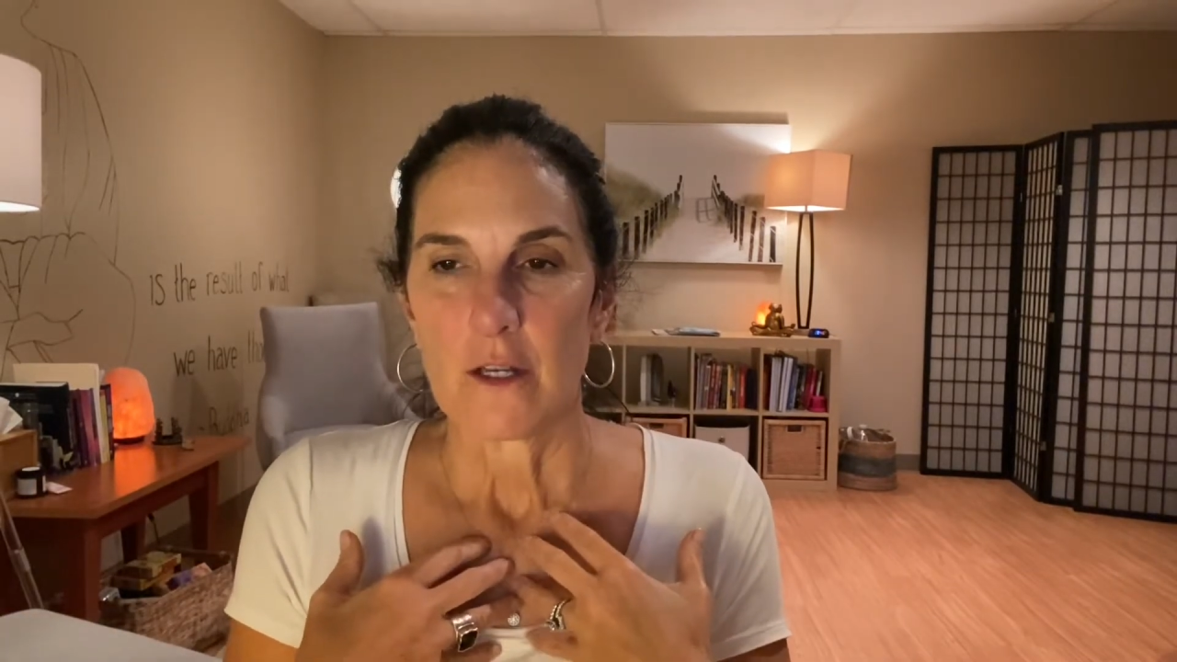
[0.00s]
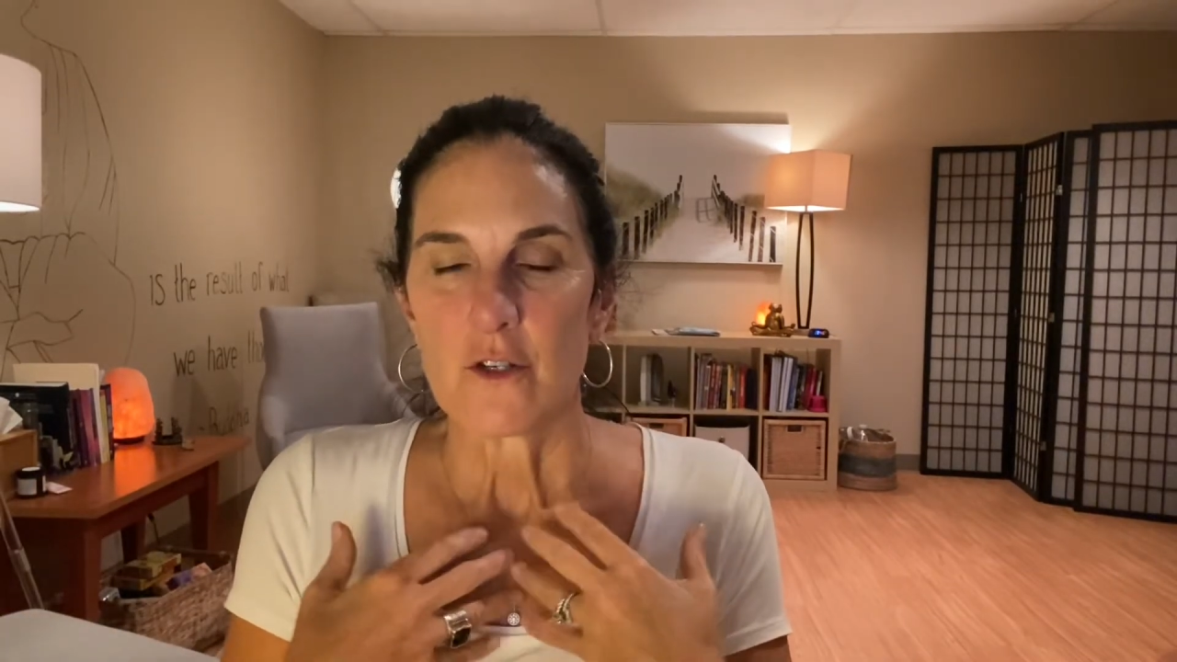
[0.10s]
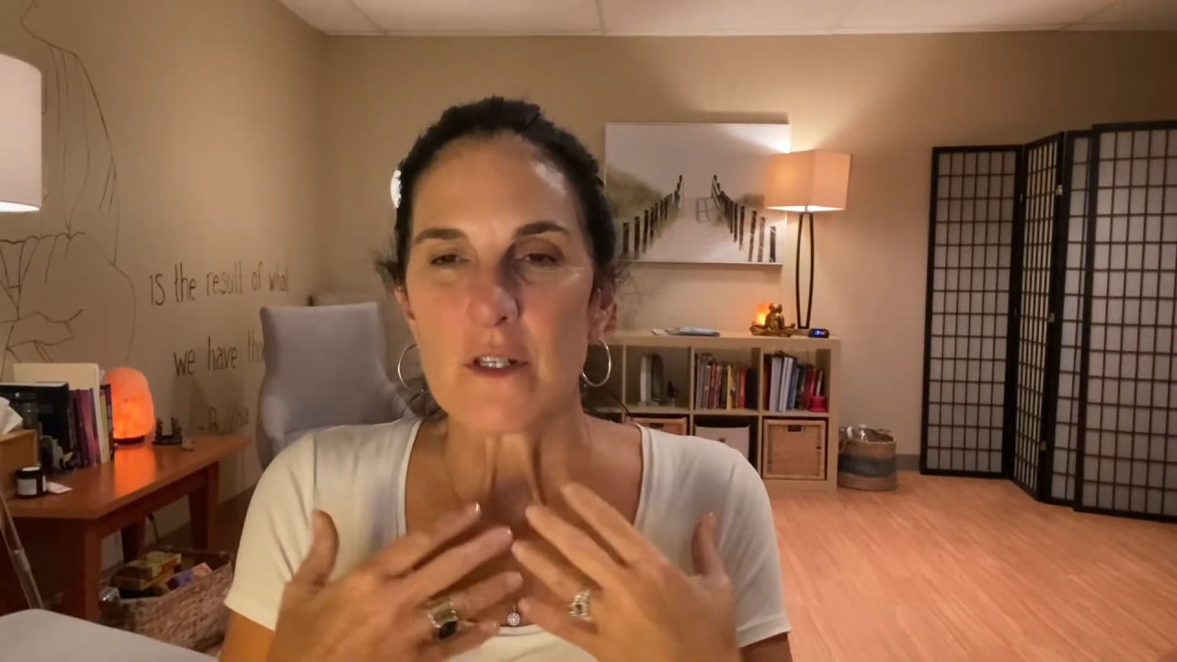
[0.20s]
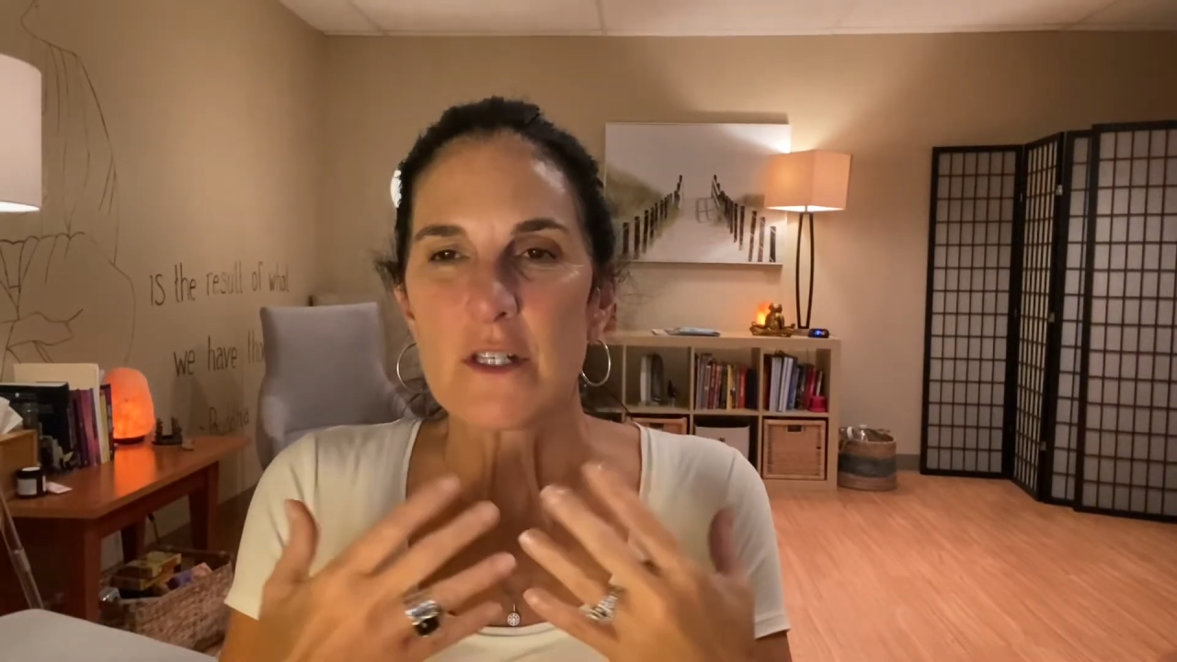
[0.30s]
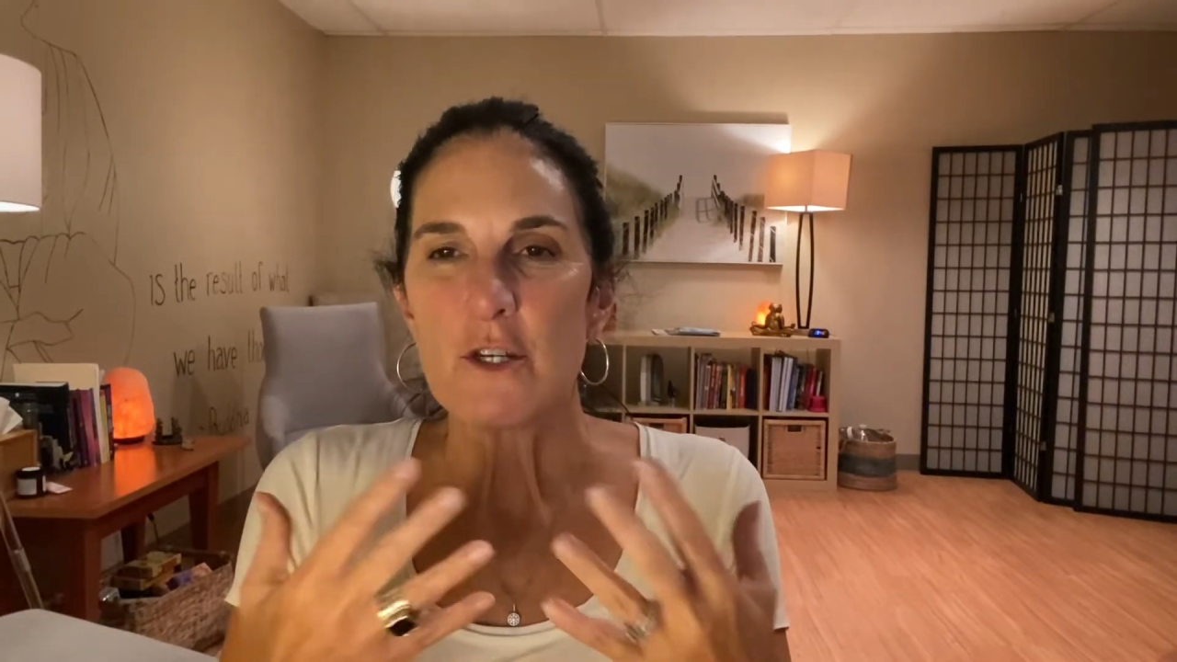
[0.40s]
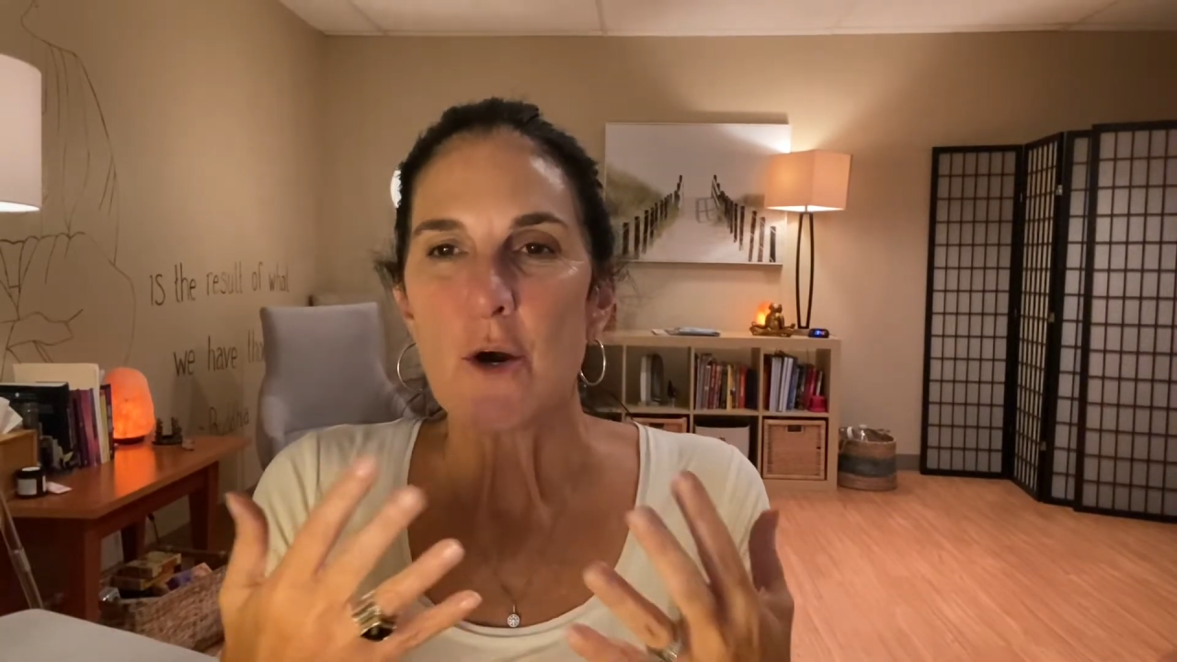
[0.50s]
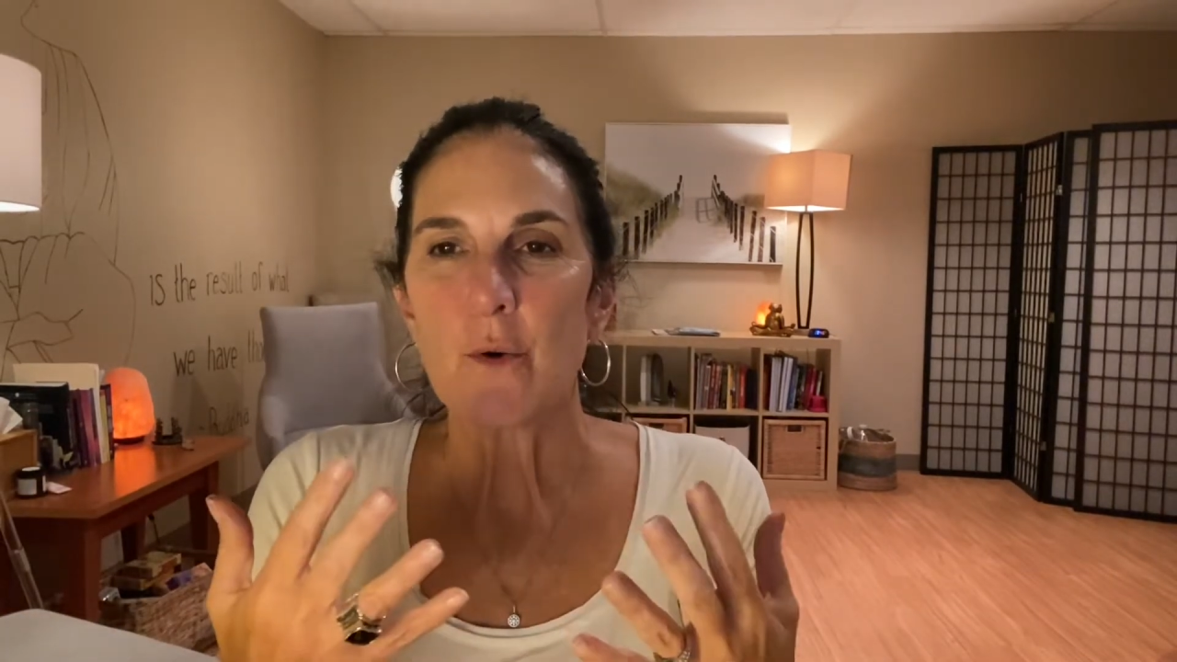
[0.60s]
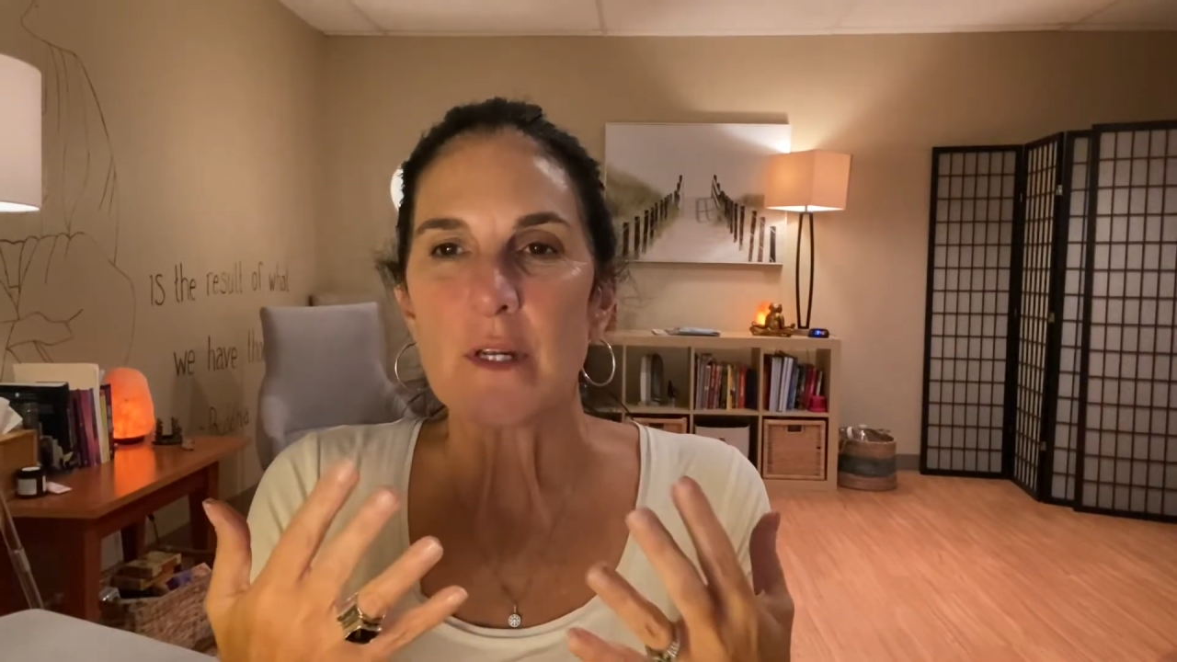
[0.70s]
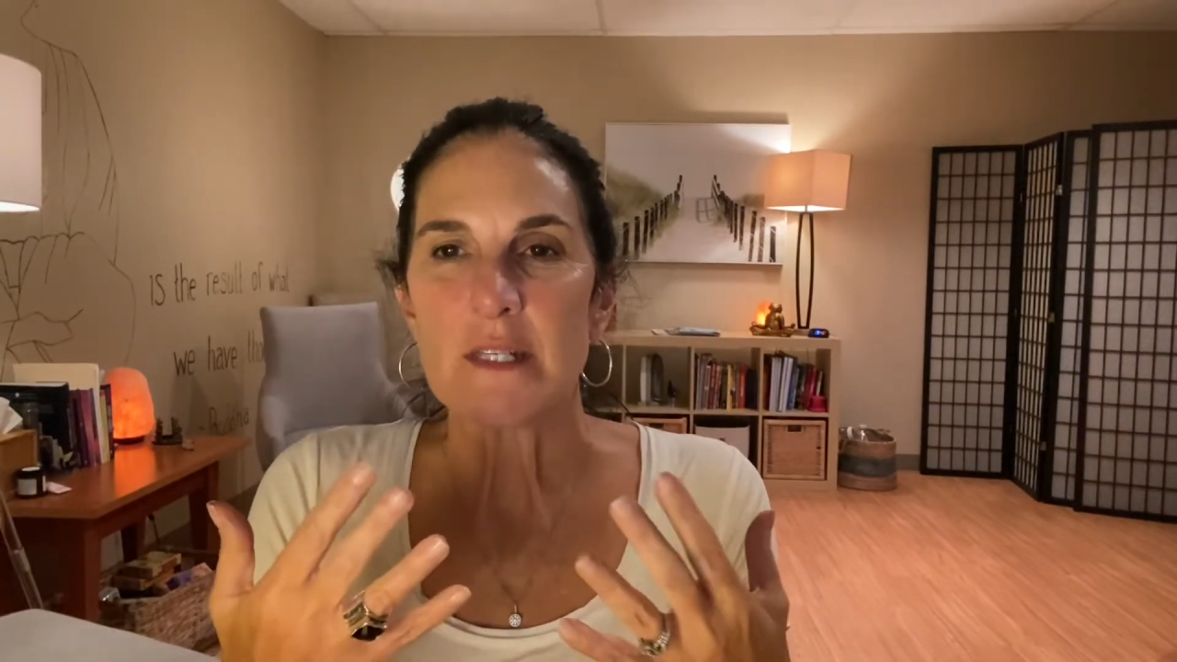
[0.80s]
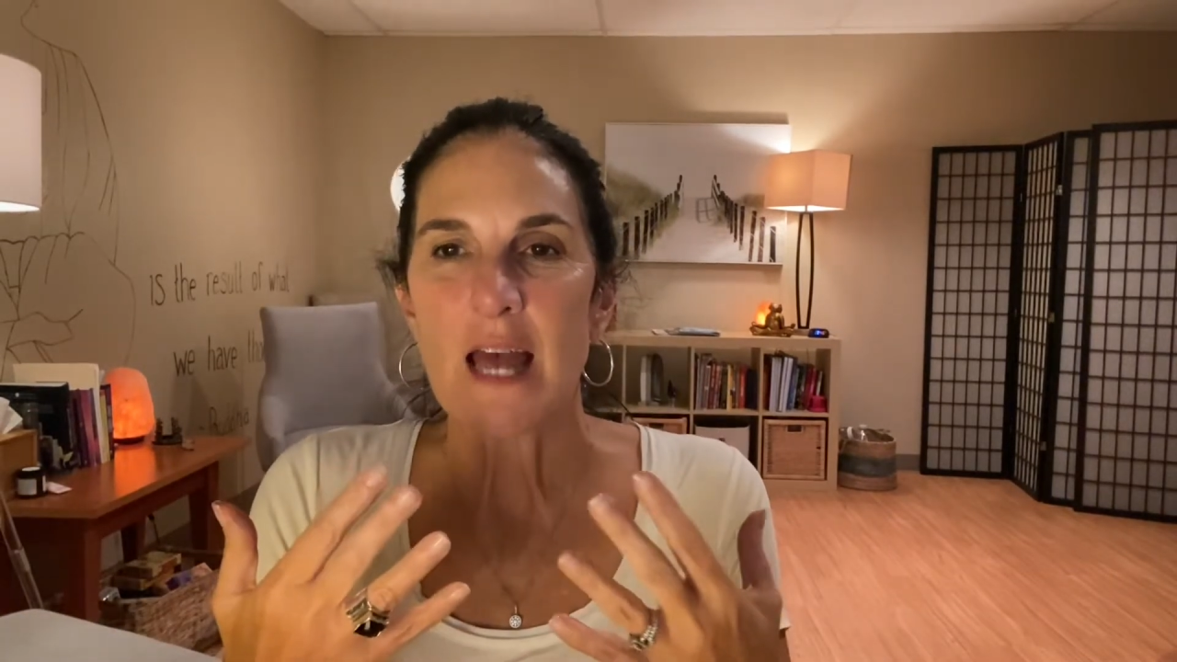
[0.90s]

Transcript: Just notice